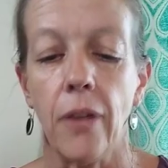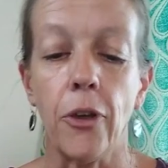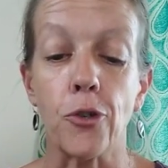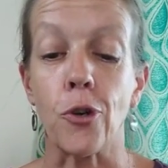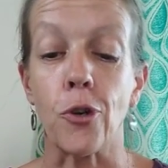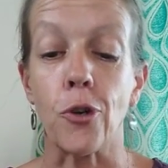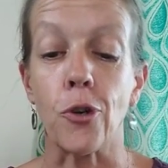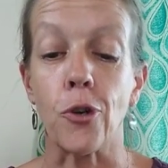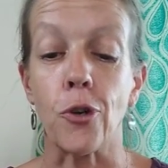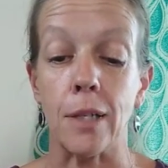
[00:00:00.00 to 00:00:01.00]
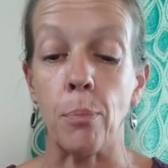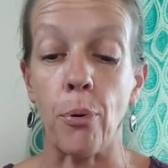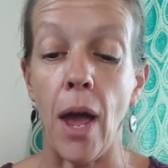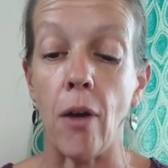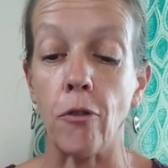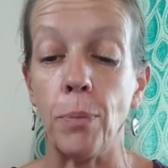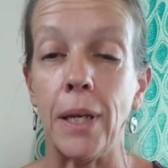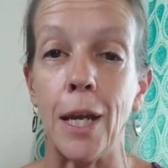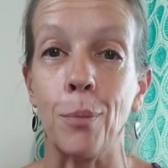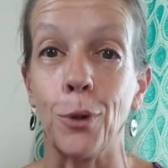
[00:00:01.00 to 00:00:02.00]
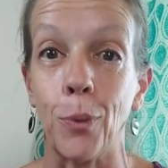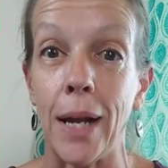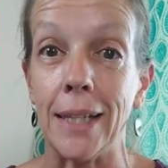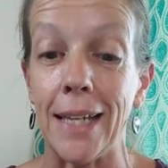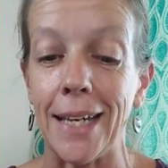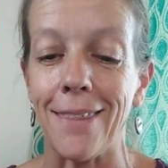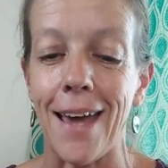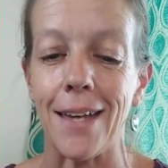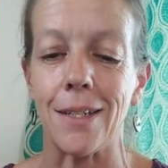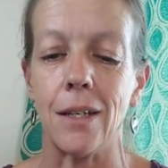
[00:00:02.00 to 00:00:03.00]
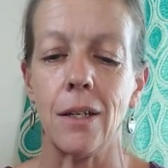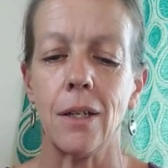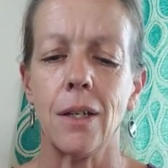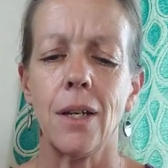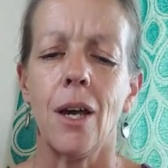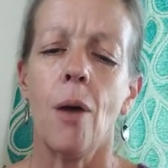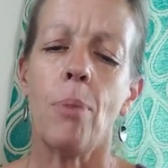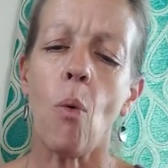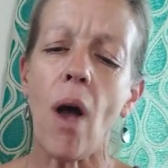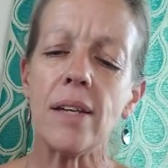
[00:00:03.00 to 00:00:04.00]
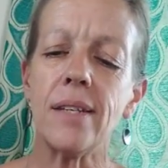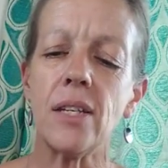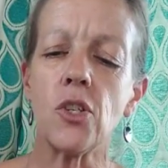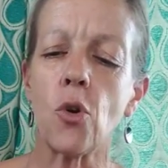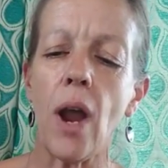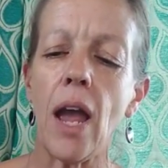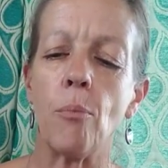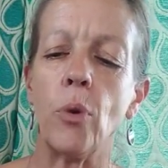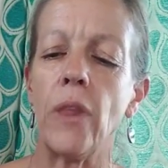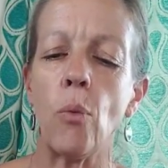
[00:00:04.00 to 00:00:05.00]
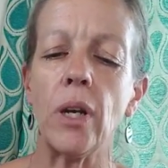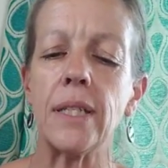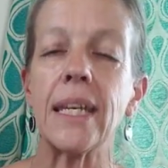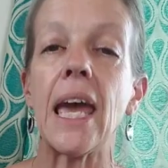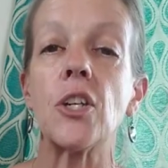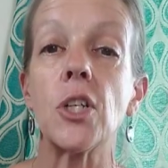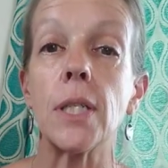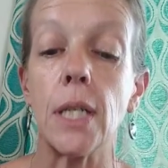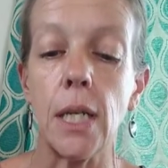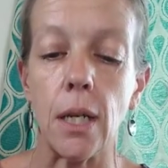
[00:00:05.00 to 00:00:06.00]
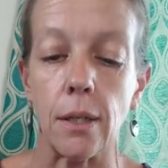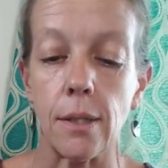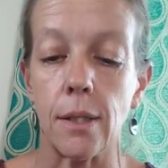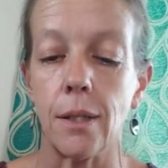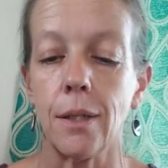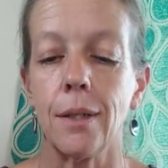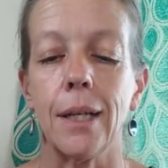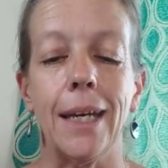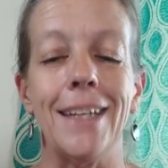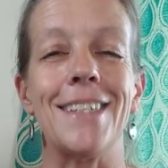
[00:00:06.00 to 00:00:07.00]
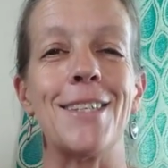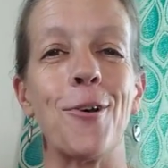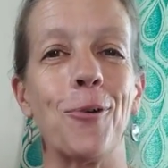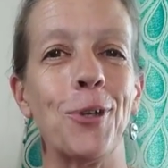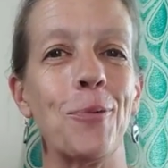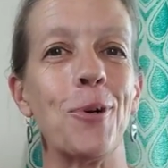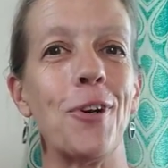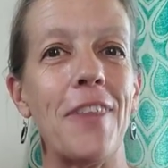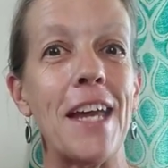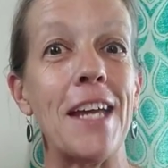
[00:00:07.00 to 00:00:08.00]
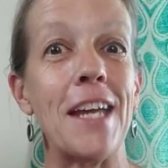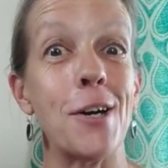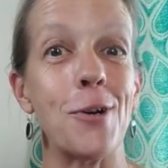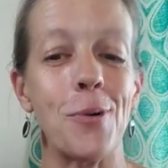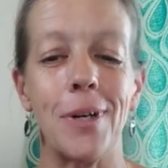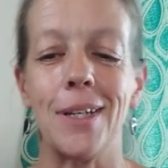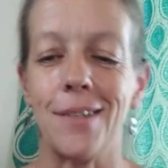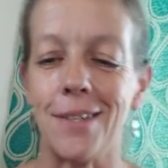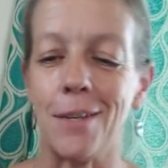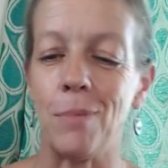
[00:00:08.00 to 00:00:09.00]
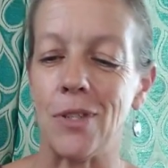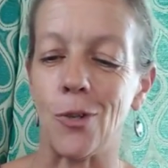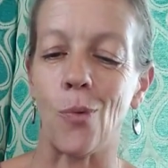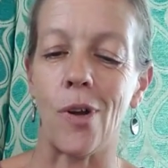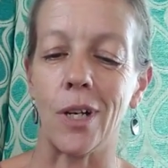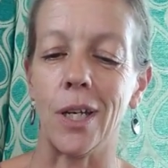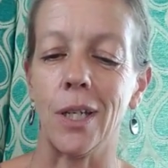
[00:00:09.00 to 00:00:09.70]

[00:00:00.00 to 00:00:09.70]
when they wanted to catch us and eat us? It's the only word they know, said Mr. Wonka. Look! Screamed Grandma Josephine, pointing through the glass. Over there!